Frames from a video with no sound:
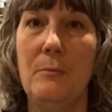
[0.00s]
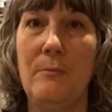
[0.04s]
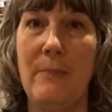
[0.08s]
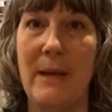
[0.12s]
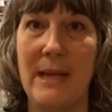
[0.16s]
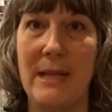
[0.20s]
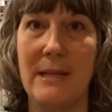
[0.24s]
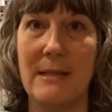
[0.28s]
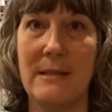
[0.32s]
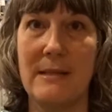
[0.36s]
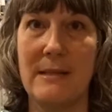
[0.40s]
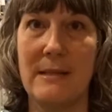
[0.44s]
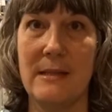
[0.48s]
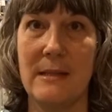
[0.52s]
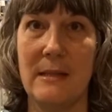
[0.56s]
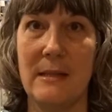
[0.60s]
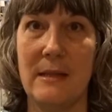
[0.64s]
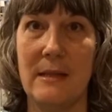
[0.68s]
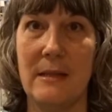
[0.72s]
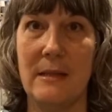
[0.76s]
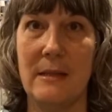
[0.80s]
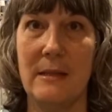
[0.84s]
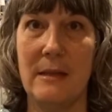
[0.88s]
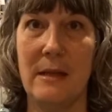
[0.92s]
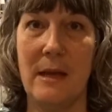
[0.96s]

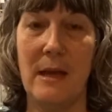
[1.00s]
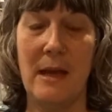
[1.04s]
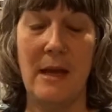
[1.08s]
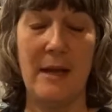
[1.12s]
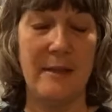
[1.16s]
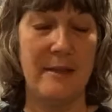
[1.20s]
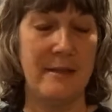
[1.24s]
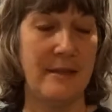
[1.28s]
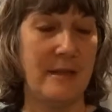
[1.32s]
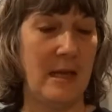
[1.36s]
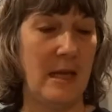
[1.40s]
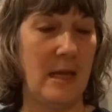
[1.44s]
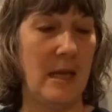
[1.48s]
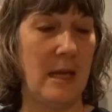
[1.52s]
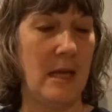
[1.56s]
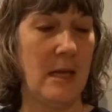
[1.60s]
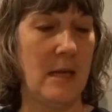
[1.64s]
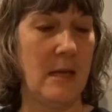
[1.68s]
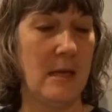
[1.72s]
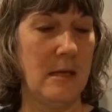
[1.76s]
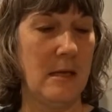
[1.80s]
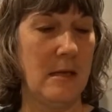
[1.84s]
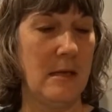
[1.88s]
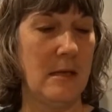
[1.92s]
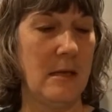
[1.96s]
basted, I
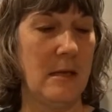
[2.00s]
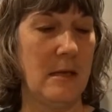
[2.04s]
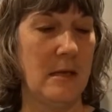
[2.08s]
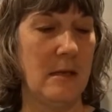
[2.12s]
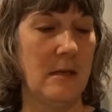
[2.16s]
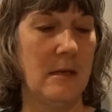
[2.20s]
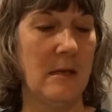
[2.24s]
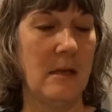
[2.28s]
think.